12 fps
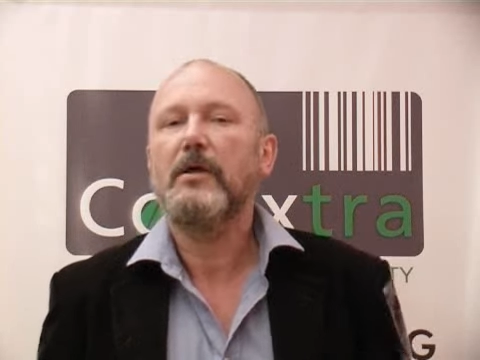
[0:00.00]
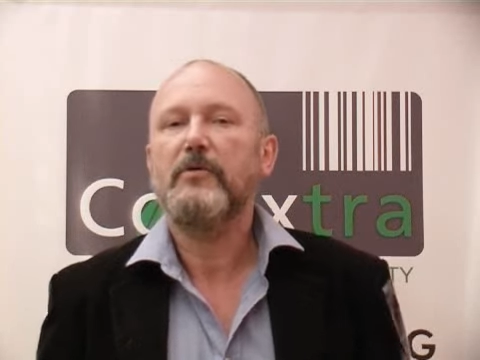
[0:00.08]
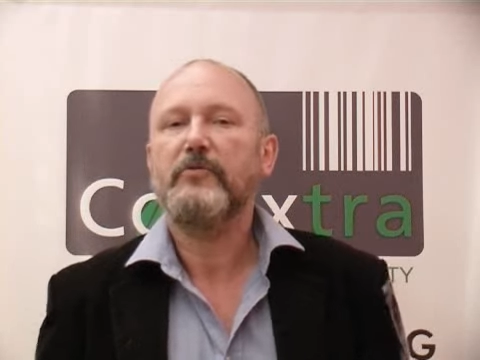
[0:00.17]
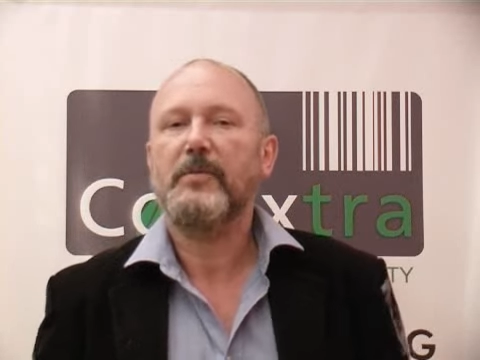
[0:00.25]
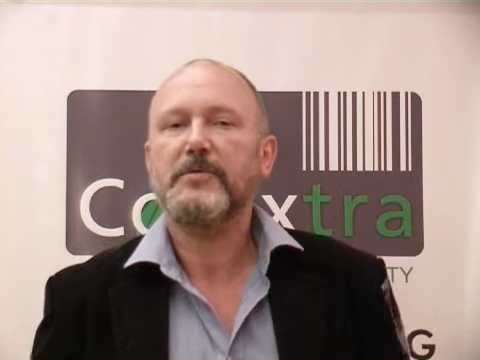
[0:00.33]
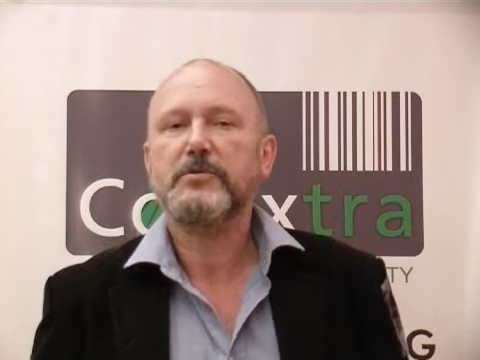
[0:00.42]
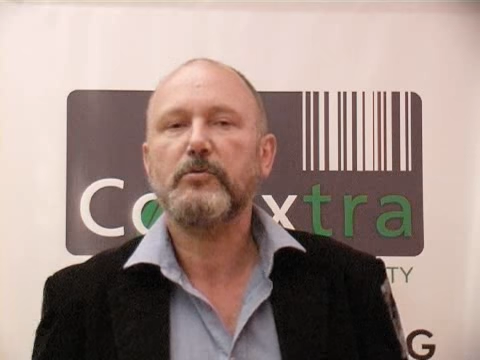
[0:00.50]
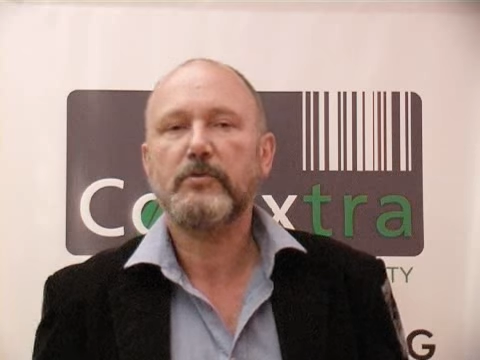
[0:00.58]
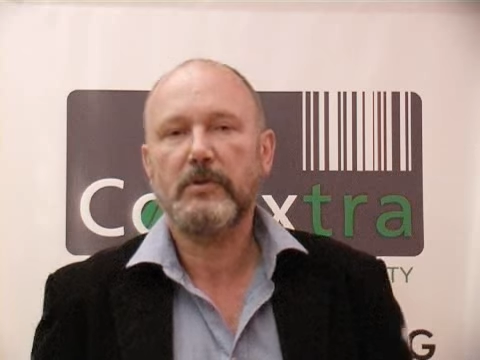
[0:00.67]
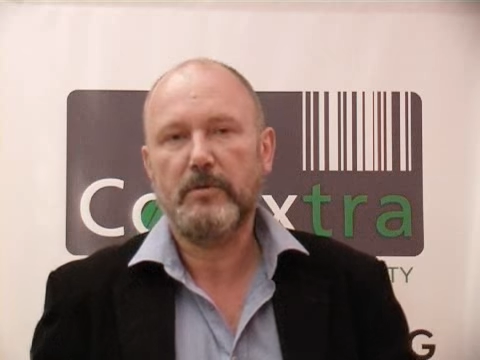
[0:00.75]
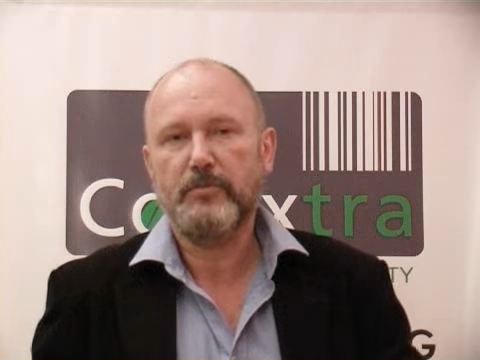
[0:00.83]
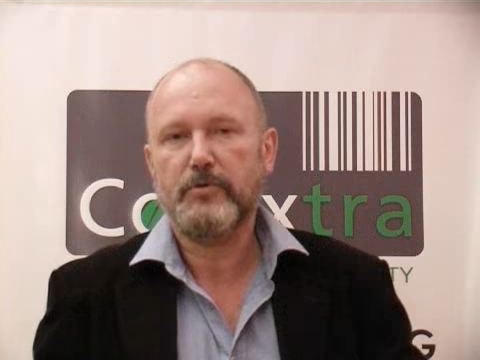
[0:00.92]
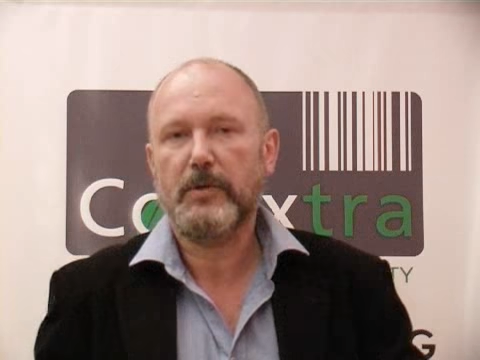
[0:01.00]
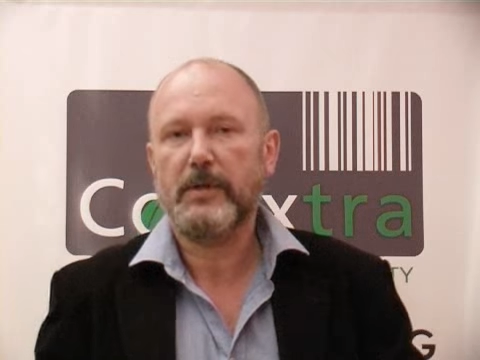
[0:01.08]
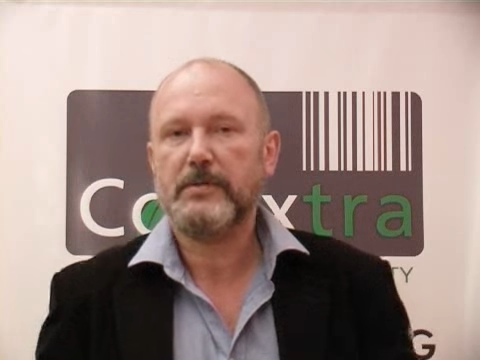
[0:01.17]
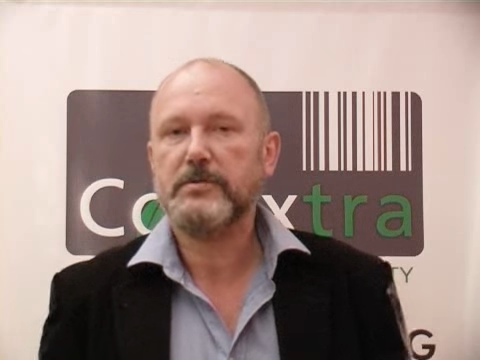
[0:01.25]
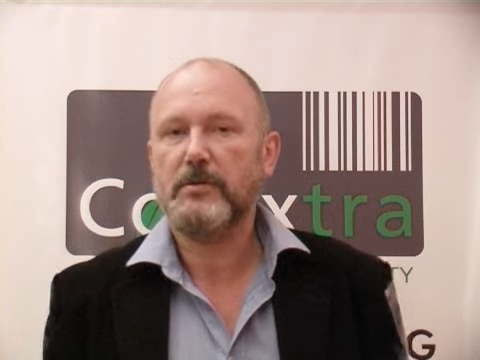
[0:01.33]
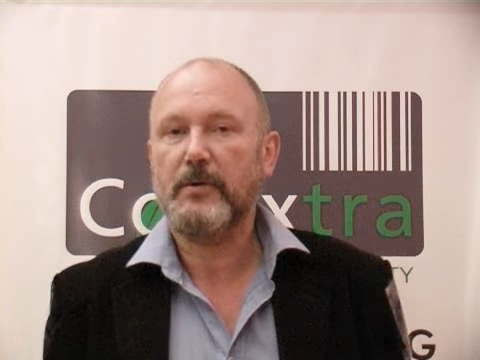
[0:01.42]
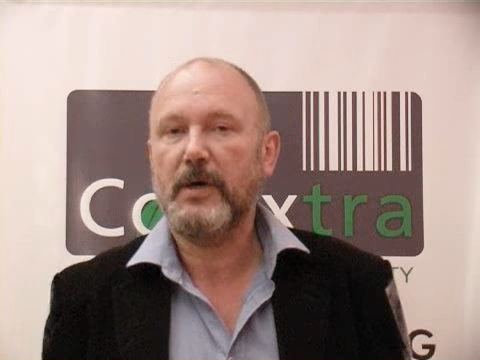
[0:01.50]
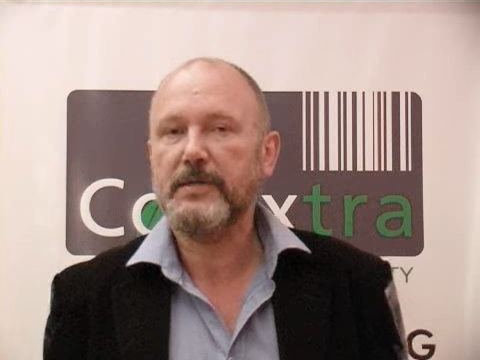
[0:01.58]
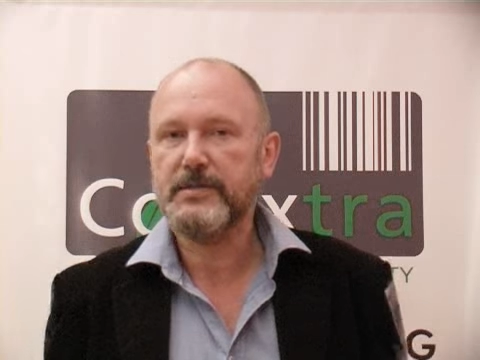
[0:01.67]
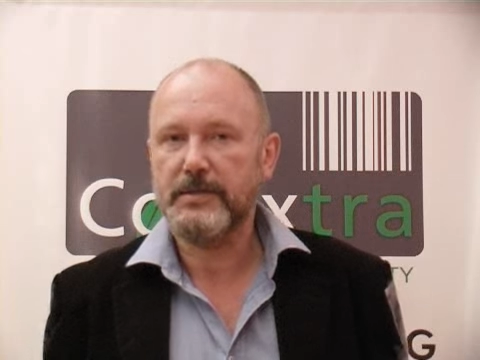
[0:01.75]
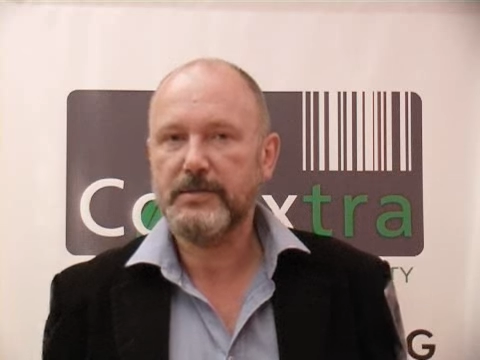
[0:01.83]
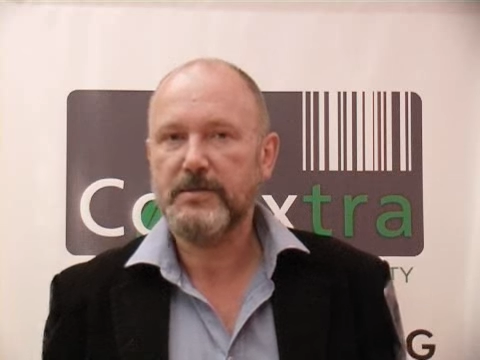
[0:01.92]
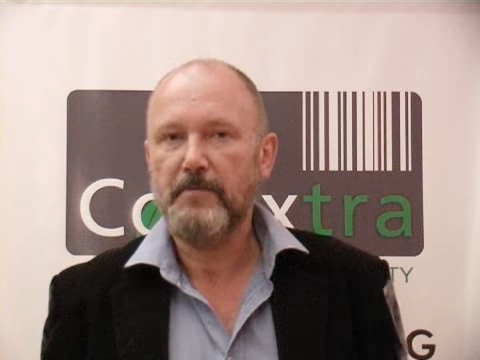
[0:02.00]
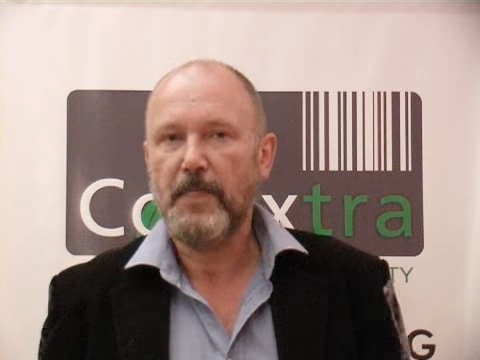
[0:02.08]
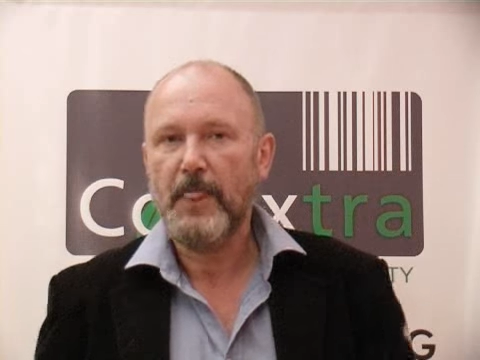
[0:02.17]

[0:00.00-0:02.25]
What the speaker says: pharmaceutical products or others.